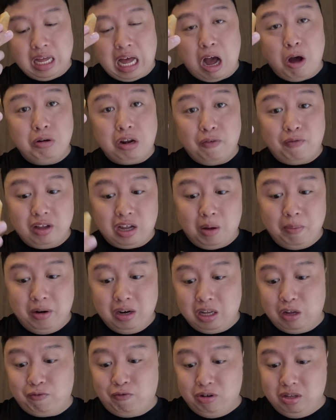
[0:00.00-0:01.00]
I would definitely come here
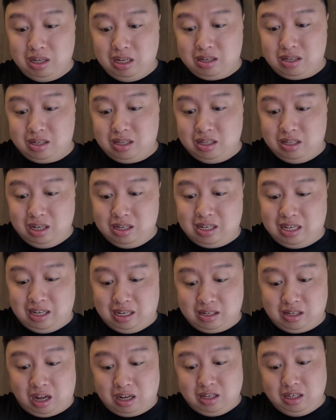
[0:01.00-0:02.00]
just for this and
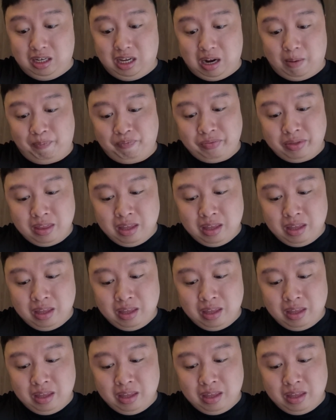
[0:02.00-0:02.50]
that sauce again.